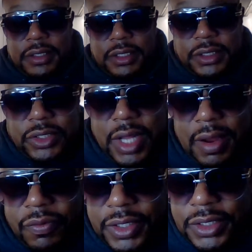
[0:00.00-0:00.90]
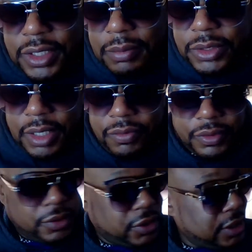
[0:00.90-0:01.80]
This is definitely something
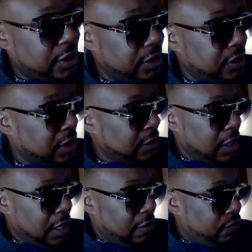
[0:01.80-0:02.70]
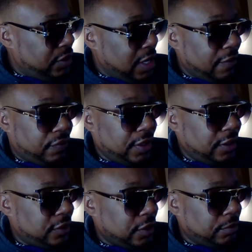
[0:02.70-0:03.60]
different. This is definitely
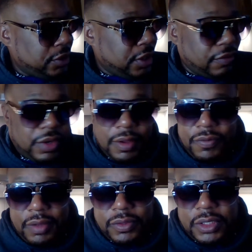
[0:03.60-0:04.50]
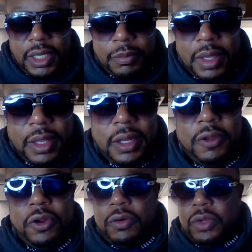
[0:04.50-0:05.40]
something different I've never seen, man.
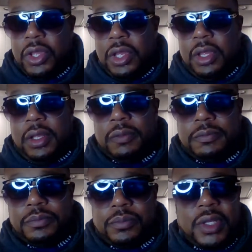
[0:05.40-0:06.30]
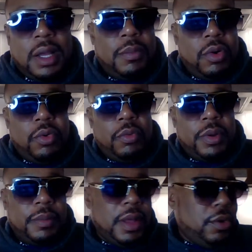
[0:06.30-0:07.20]
And, I'm old, but
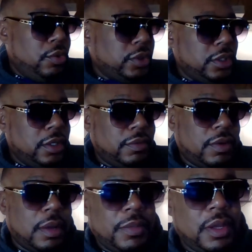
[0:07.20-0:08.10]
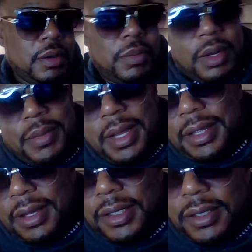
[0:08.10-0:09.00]
I'm not old enough. I'm young, but I'm not
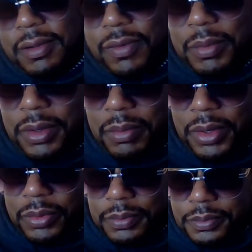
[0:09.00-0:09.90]
young enough. I'm in the middle.